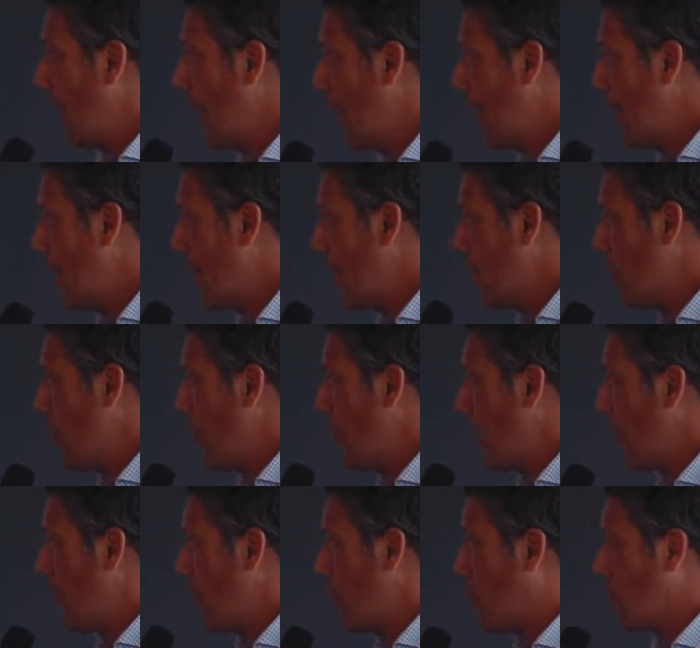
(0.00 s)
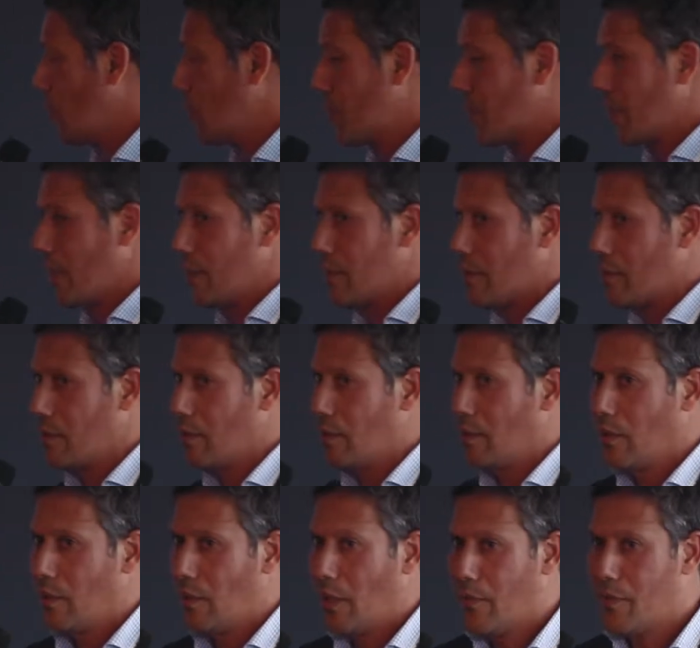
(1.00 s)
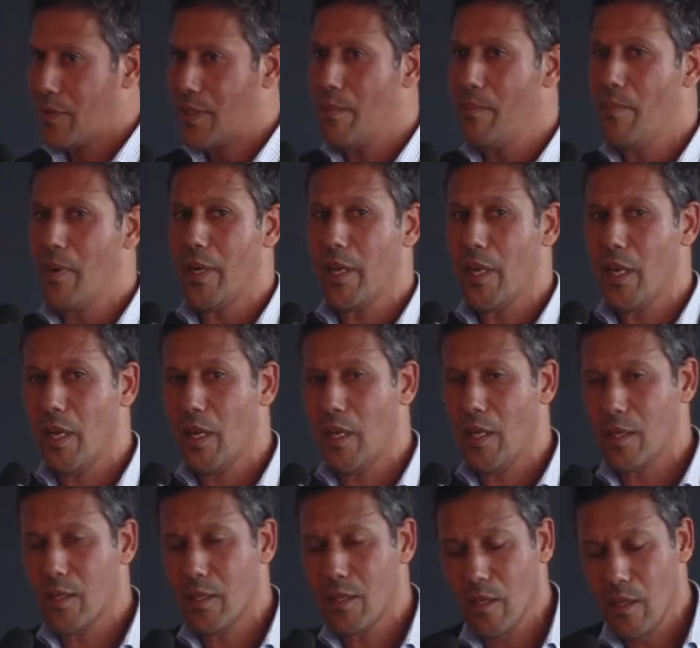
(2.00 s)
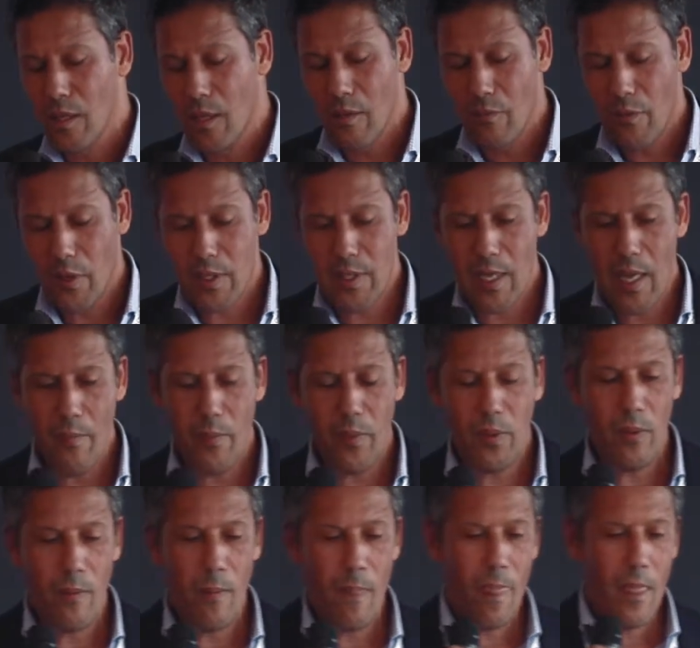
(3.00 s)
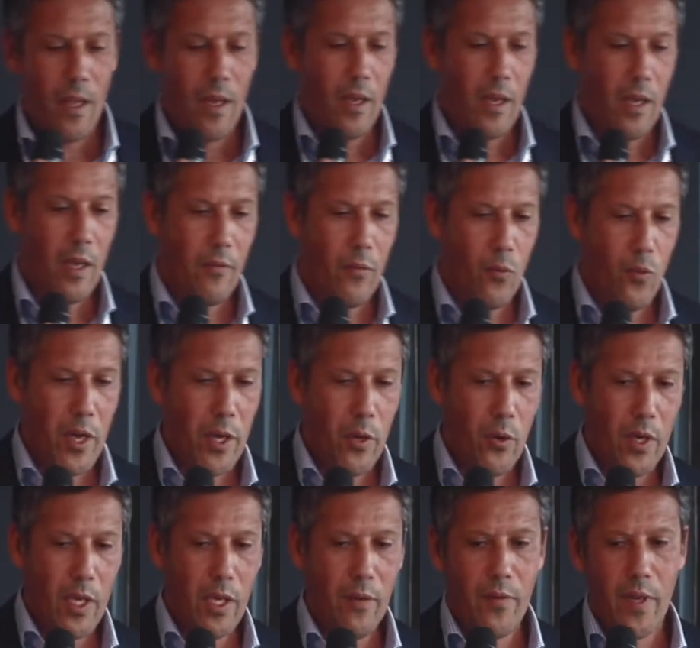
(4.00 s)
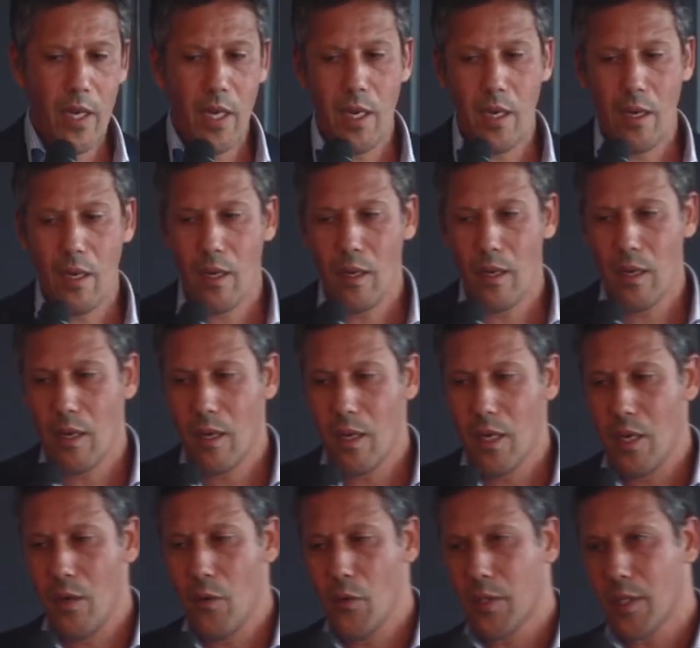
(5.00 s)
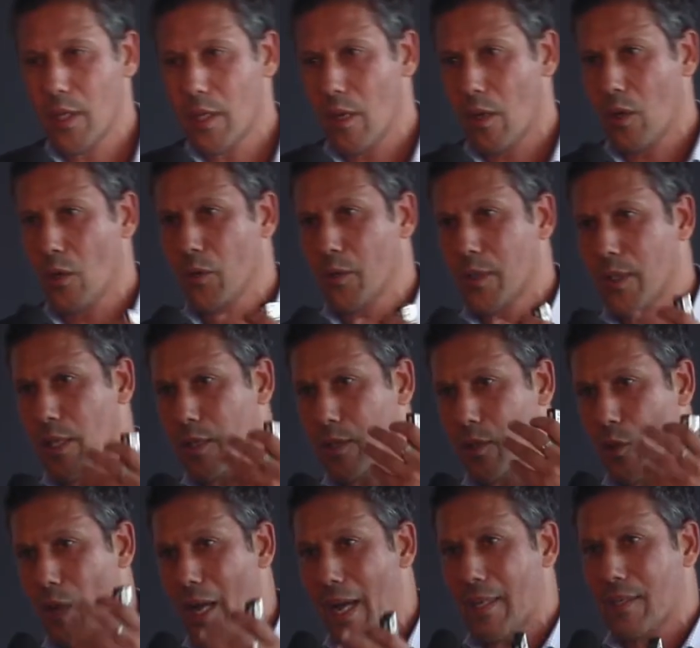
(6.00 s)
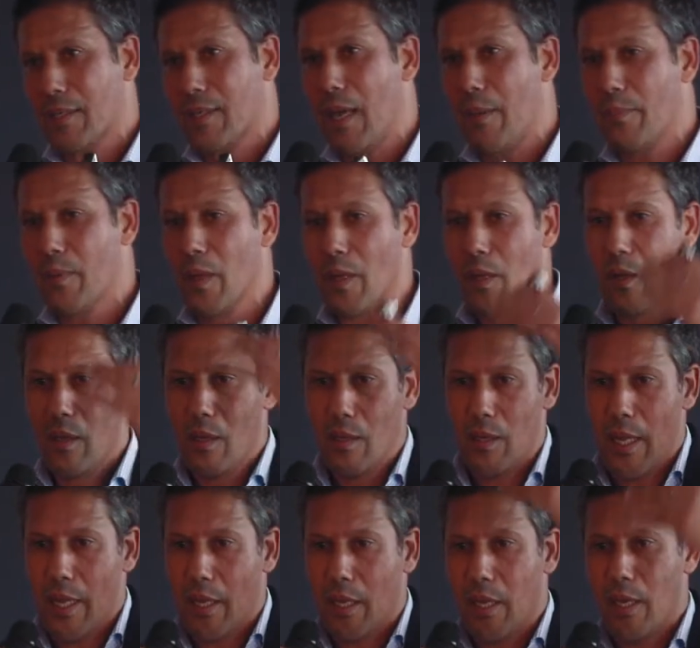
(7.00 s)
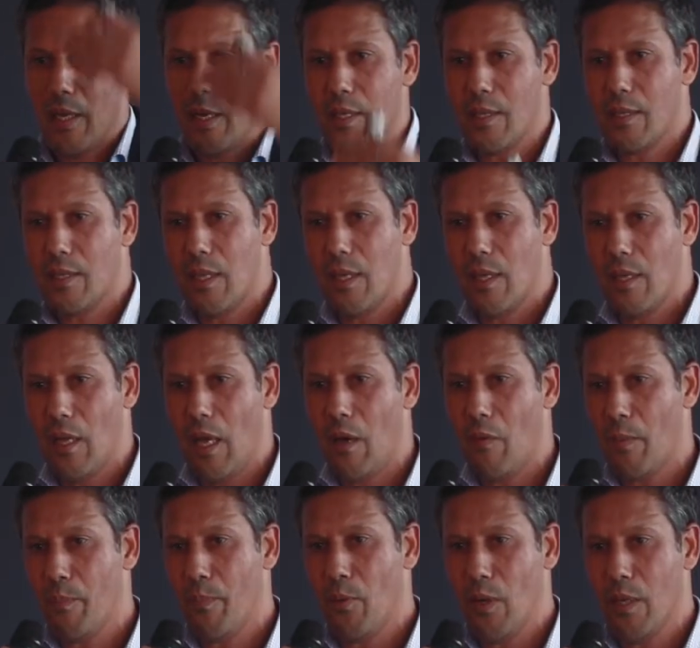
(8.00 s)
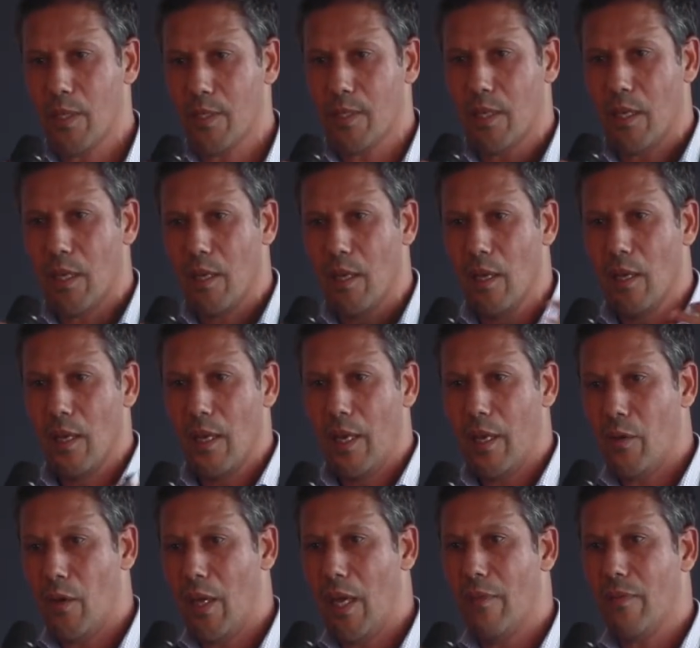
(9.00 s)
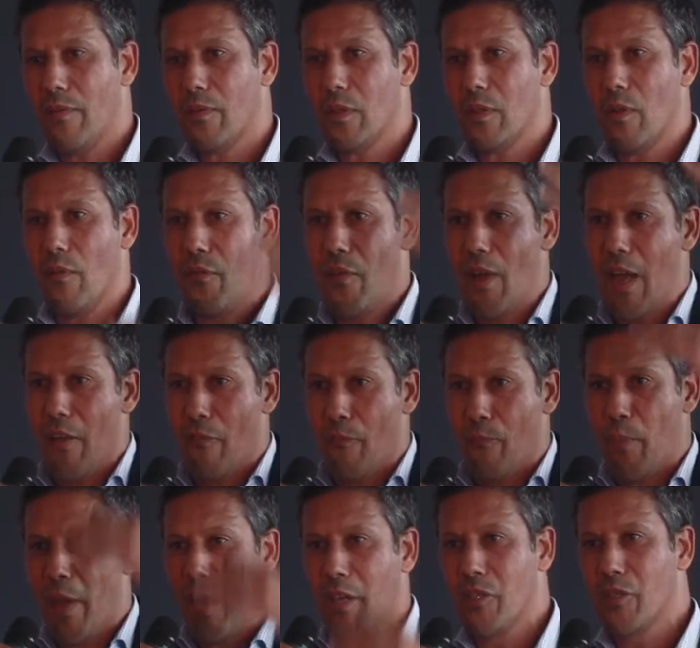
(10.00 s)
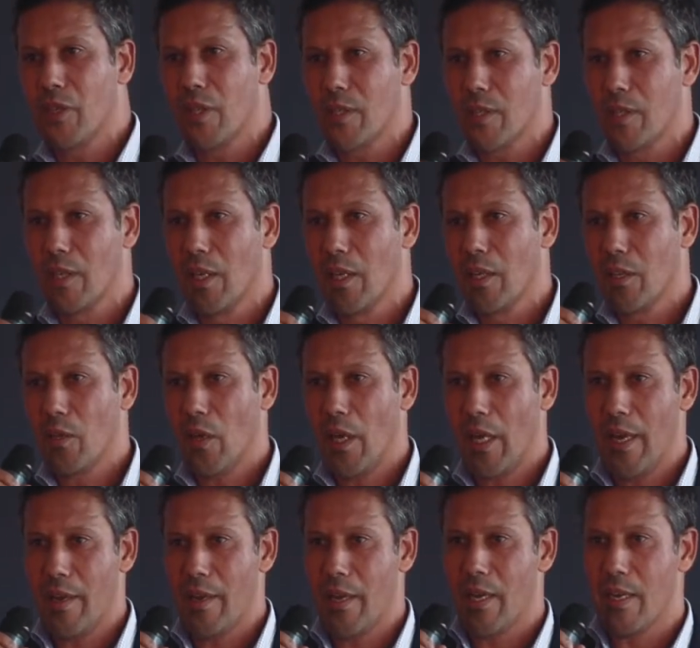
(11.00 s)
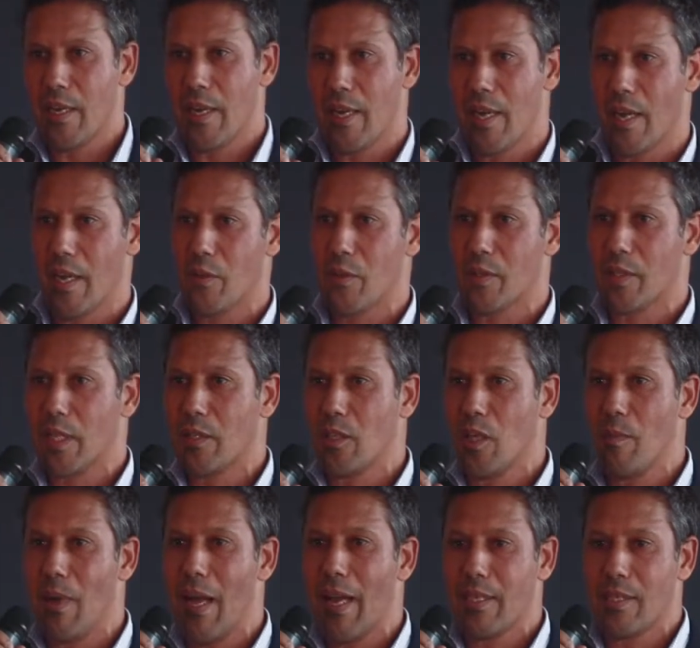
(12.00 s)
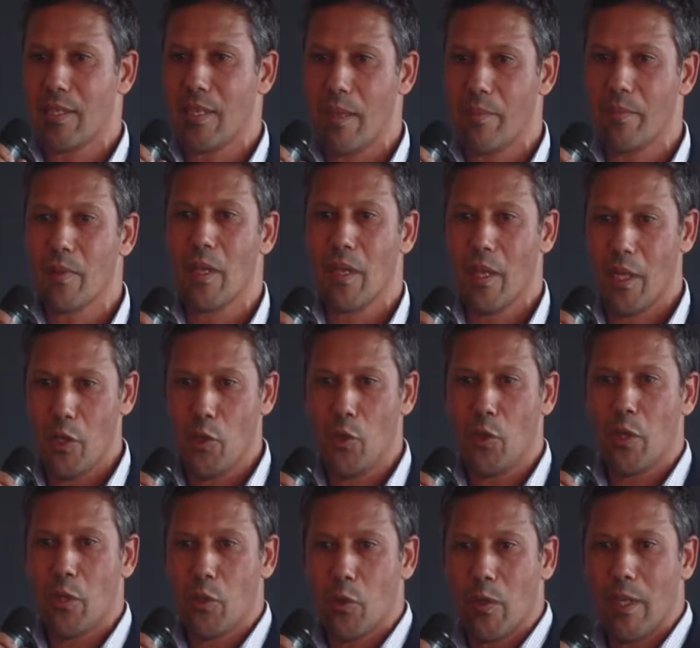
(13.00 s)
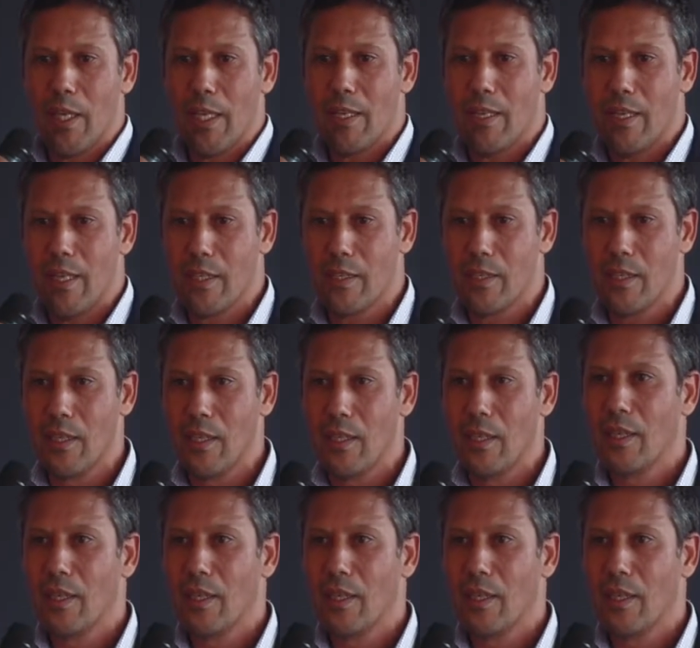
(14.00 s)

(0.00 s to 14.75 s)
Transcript: And then you have the consents. If somebody is, for example, when you give the user the consent to accept, like here is our policy, and you have 5 pages, and in the end you say to him, accept in order to get this.